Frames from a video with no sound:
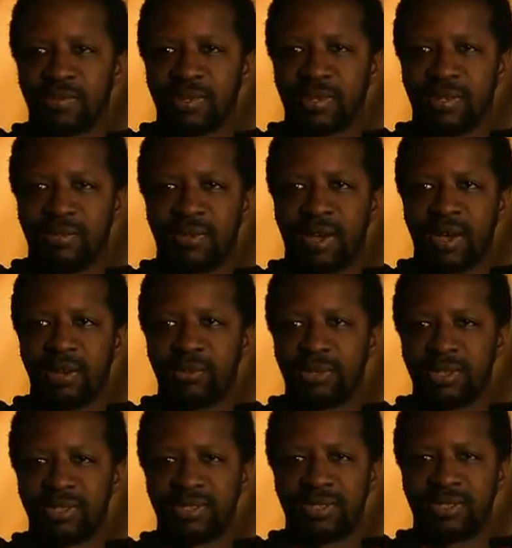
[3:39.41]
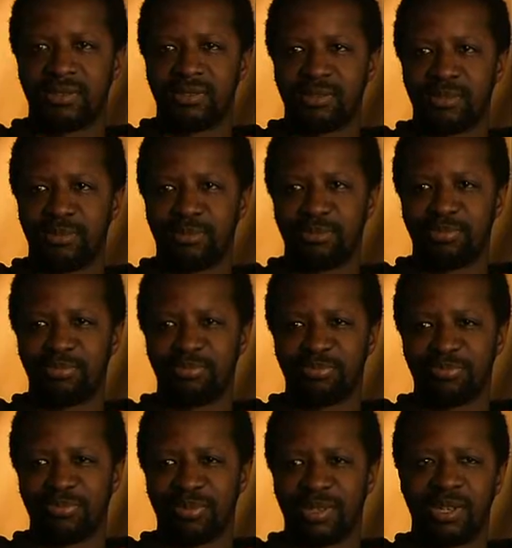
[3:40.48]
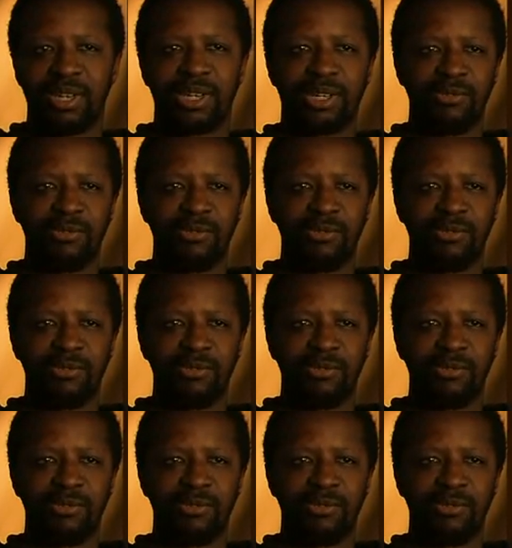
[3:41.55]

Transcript: if I was in the